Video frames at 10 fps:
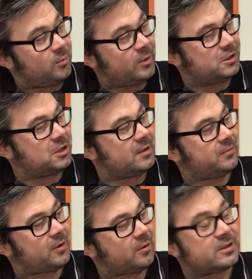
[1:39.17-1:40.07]
which
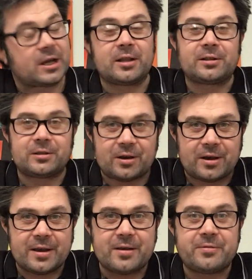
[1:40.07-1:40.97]
involves a lot
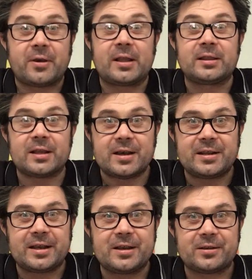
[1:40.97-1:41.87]
of
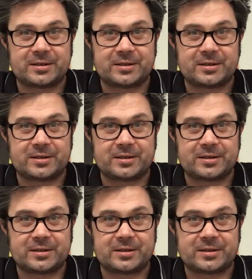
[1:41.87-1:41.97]
learning